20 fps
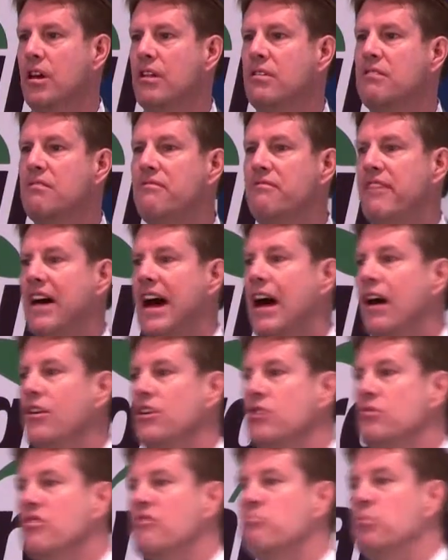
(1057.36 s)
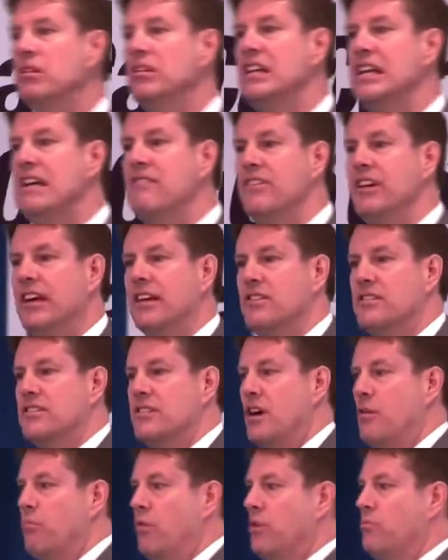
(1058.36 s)
the value of believing in
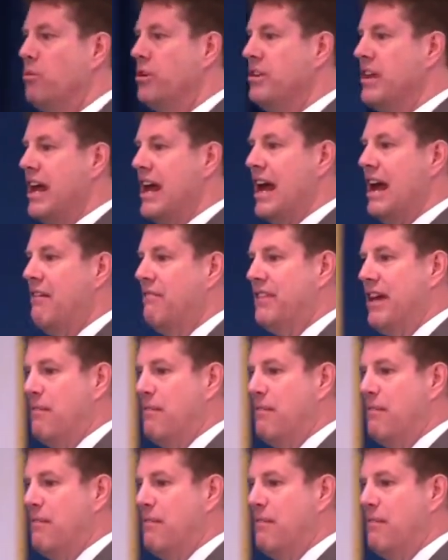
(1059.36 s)
someone when they have